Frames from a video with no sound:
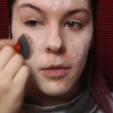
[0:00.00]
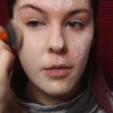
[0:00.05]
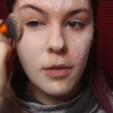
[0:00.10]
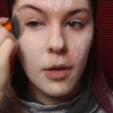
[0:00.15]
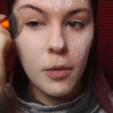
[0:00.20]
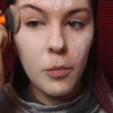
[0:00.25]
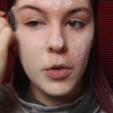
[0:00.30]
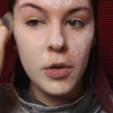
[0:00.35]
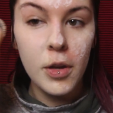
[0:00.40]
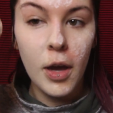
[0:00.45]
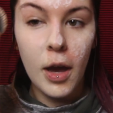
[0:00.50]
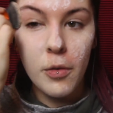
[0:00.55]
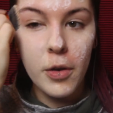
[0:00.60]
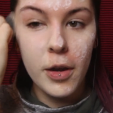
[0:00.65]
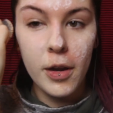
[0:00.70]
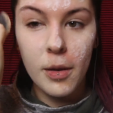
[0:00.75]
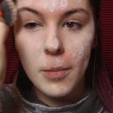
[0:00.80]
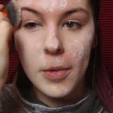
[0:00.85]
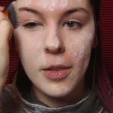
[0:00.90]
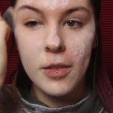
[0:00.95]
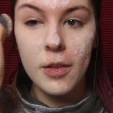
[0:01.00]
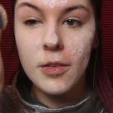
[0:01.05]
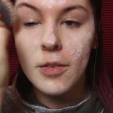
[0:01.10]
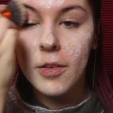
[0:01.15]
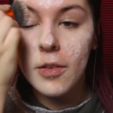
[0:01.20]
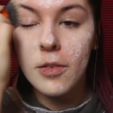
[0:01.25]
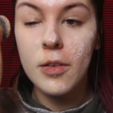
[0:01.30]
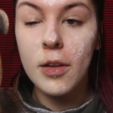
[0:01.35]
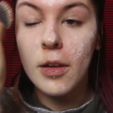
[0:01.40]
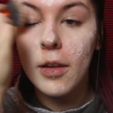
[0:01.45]
I would not recommend this
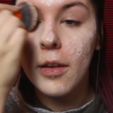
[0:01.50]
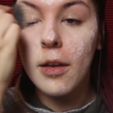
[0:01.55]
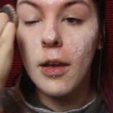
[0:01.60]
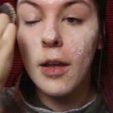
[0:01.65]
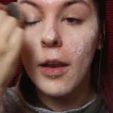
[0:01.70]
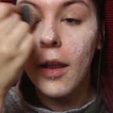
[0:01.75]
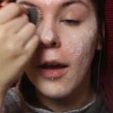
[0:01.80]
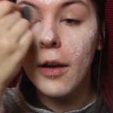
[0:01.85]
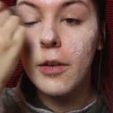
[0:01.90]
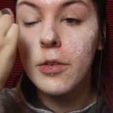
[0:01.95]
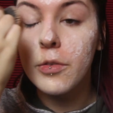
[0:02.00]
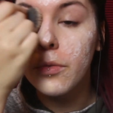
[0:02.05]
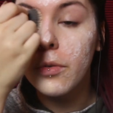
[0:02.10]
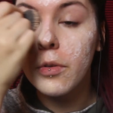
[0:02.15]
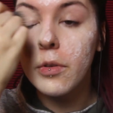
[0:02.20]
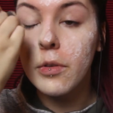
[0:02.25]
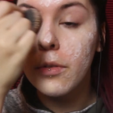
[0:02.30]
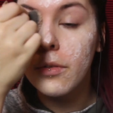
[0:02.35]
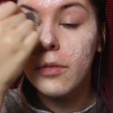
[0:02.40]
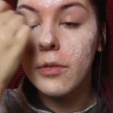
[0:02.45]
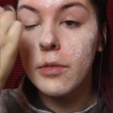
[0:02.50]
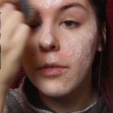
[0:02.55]
as like an actual